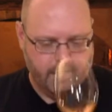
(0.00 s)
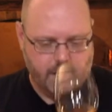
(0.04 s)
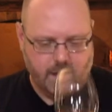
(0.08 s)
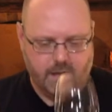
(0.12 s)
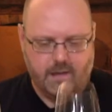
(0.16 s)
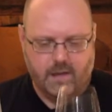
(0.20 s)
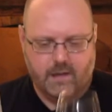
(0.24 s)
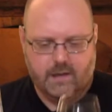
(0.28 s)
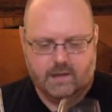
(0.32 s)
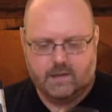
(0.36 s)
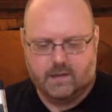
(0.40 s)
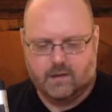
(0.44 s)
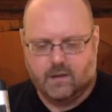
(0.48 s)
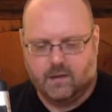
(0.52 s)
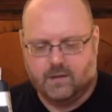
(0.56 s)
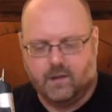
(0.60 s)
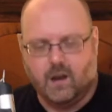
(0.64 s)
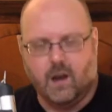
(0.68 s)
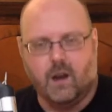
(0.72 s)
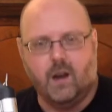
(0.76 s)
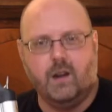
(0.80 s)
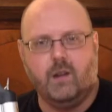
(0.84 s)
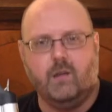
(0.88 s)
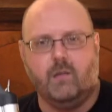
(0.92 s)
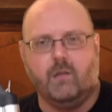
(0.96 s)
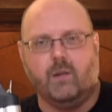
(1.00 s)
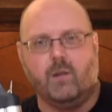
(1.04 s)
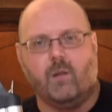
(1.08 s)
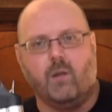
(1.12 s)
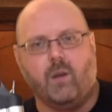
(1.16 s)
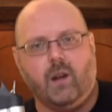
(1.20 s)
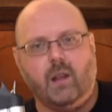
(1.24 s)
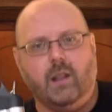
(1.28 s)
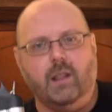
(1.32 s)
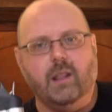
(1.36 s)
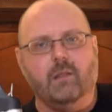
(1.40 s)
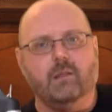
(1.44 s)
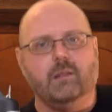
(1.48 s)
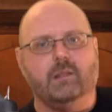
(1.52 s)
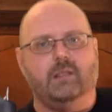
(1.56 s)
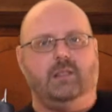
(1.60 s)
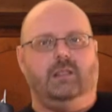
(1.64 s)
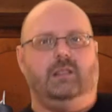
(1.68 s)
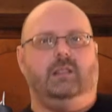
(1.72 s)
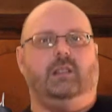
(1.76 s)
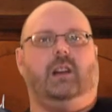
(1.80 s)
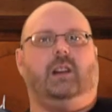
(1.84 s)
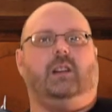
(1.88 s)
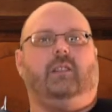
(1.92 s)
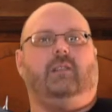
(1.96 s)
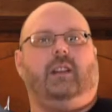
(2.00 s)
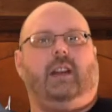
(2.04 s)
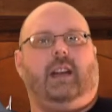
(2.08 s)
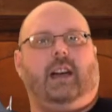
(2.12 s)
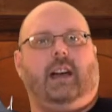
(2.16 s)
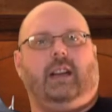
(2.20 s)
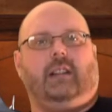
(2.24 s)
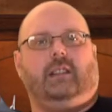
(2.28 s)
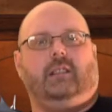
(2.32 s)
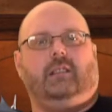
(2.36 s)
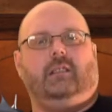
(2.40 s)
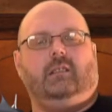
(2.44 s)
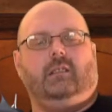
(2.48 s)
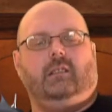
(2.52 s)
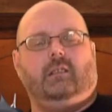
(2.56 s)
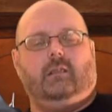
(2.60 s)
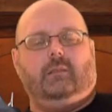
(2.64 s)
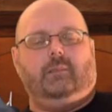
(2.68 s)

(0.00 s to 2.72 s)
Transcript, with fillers: I did start the audio recording. That would suck if I hadn't.